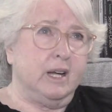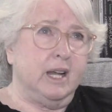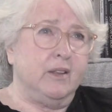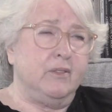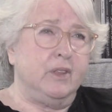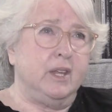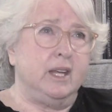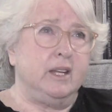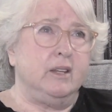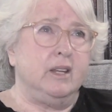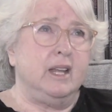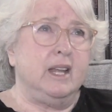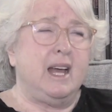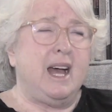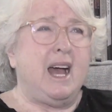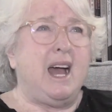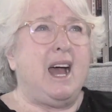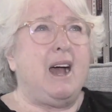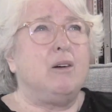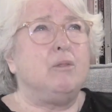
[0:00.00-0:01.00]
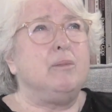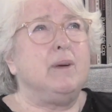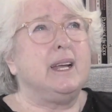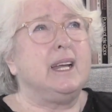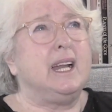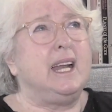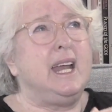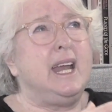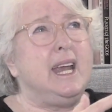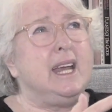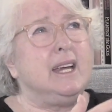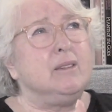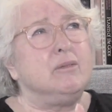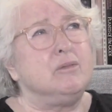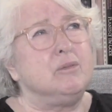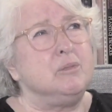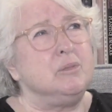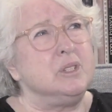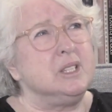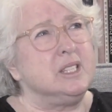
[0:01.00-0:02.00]
and then how am I gonna hang them
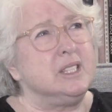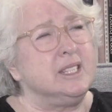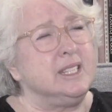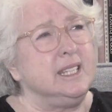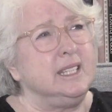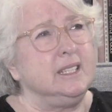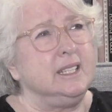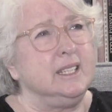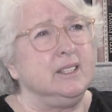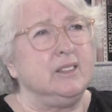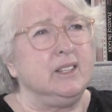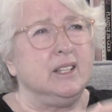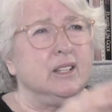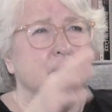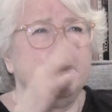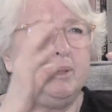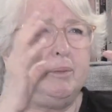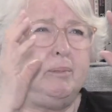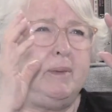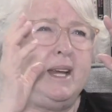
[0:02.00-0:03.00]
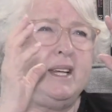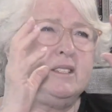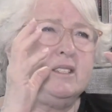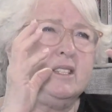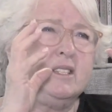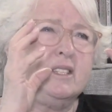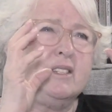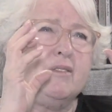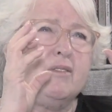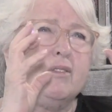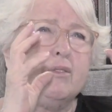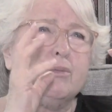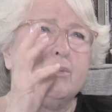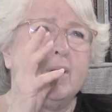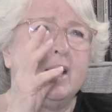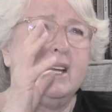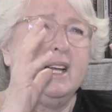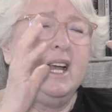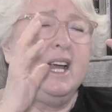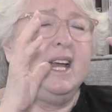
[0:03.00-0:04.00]
from the ceiling? Then it'd be masses of
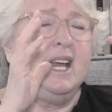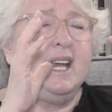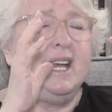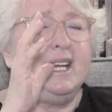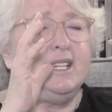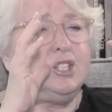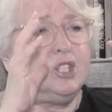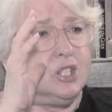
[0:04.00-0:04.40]
thread. It